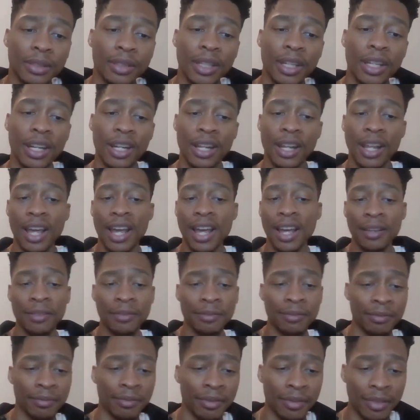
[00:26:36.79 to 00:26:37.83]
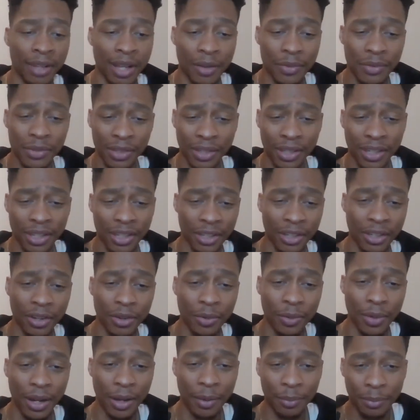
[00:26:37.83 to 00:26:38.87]
and I was gonna go
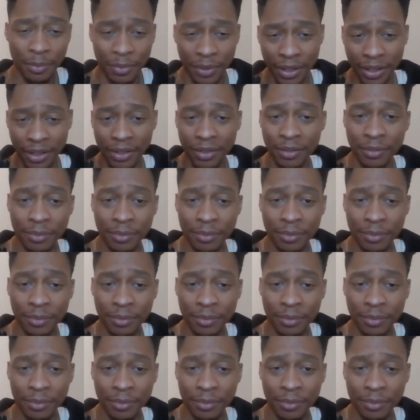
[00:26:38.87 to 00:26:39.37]
without bringing,